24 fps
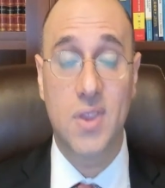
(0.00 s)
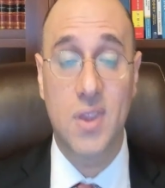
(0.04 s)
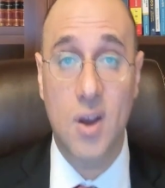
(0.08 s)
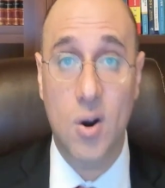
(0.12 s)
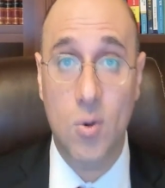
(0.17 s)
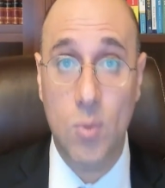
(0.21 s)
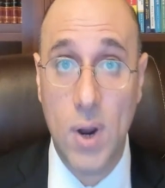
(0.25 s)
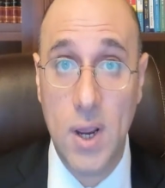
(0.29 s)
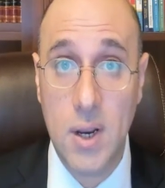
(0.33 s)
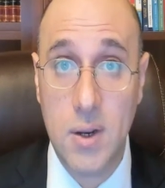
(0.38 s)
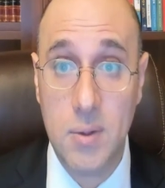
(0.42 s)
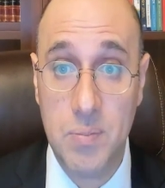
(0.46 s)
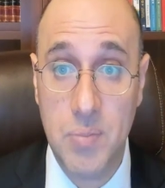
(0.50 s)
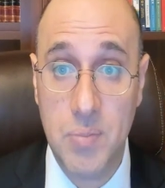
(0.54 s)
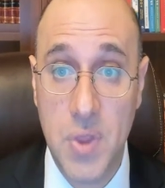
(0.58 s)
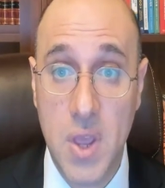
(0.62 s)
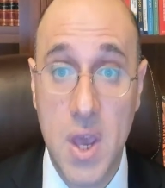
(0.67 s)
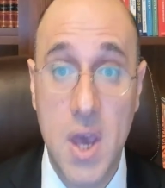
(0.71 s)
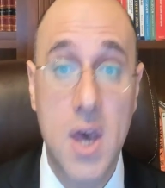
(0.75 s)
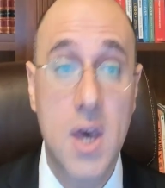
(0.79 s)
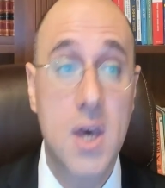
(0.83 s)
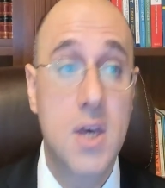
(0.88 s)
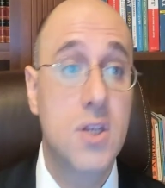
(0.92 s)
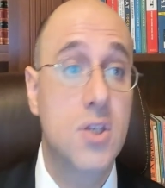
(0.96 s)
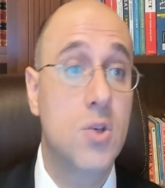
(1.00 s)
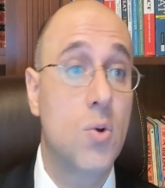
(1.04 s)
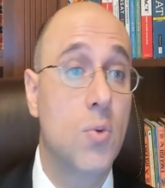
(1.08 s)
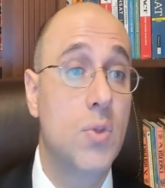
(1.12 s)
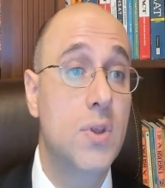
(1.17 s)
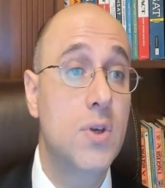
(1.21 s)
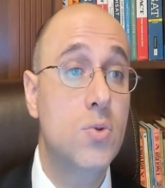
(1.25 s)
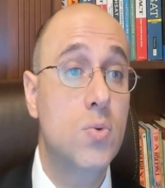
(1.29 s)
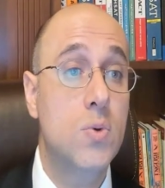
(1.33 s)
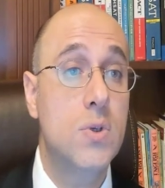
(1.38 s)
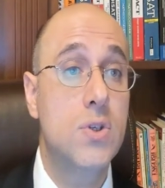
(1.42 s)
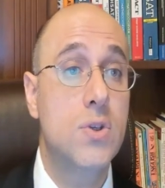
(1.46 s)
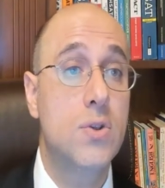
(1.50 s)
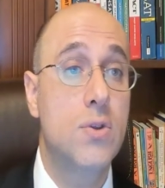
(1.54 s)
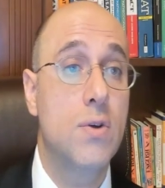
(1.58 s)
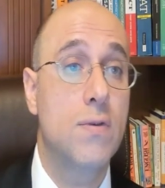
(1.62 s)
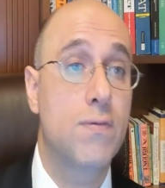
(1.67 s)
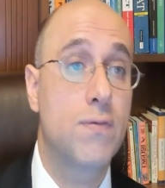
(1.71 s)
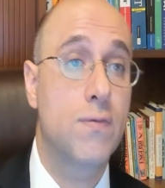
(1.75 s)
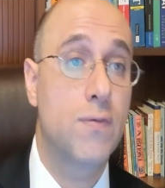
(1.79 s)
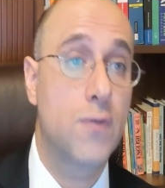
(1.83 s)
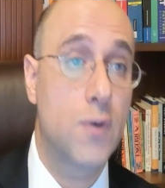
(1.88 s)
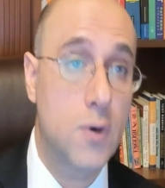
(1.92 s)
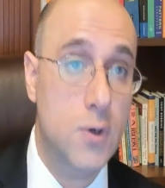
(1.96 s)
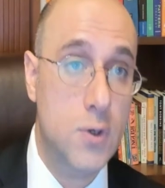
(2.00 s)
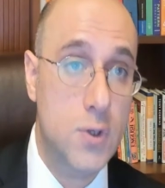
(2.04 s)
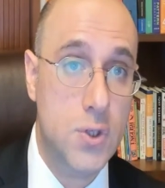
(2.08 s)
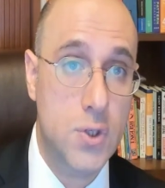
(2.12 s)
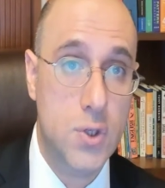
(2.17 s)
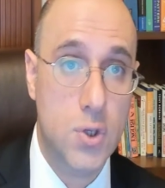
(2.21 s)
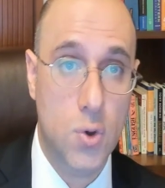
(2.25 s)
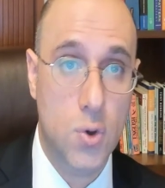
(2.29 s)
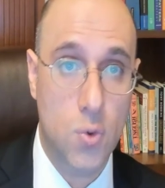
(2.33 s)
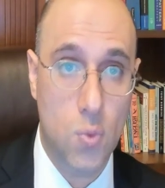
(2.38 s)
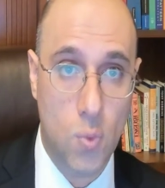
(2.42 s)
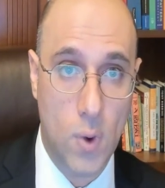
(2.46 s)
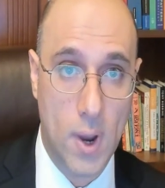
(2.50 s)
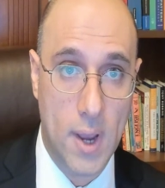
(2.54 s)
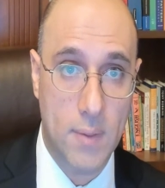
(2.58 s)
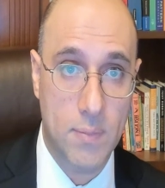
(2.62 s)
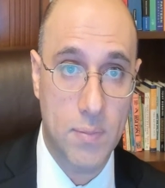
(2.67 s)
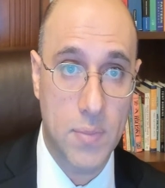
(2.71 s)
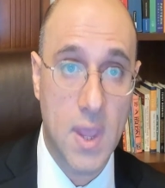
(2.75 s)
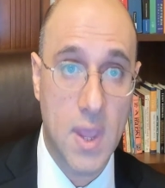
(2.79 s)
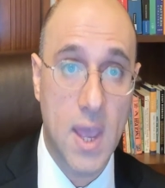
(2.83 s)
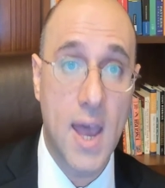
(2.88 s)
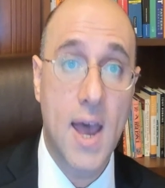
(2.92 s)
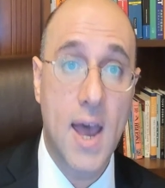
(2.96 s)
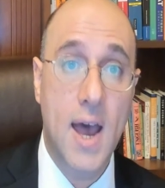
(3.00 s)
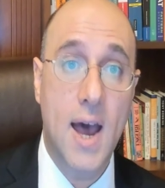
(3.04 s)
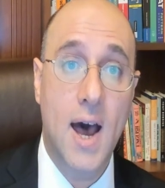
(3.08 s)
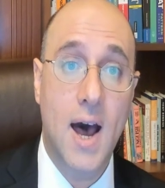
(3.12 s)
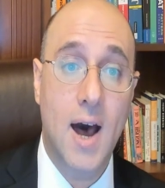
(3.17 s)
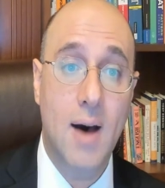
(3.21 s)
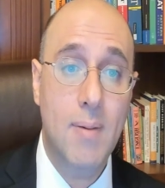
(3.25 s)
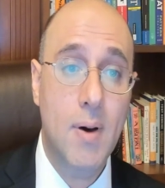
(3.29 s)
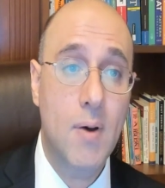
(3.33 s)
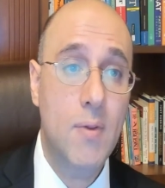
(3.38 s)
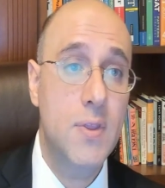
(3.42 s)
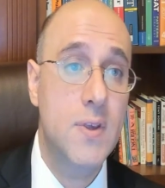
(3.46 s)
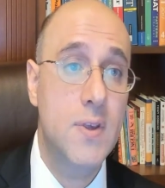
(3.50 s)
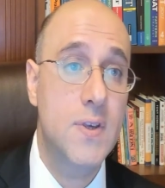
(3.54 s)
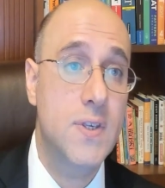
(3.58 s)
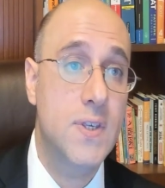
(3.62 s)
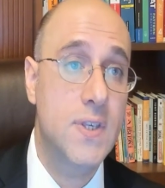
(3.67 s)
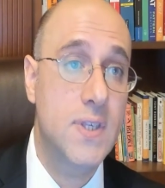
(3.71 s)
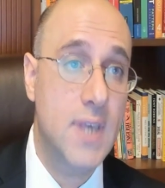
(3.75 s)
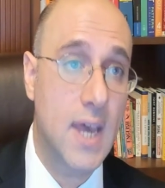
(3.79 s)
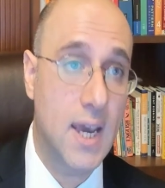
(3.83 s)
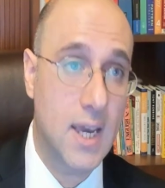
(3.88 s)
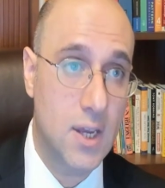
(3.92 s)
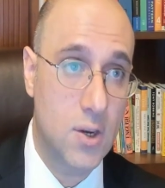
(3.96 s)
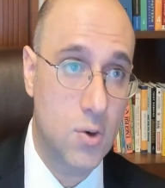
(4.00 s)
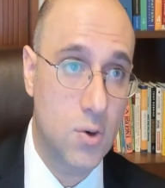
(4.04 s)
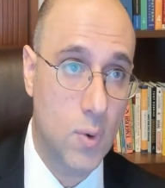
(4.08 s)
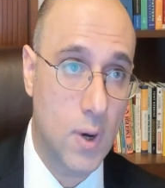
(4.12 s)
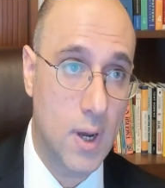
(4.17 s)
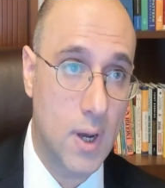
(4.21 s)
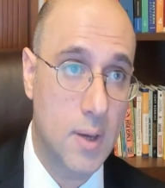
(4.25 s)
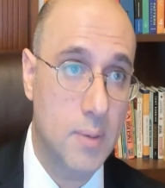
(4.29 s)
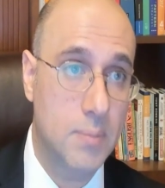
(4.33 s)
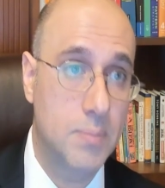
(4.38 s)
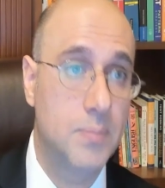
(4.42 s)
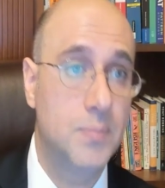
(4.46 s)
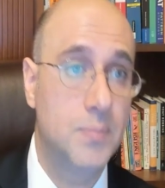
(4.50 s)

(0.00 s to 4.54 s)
All right. So this was the first way. How about the second way?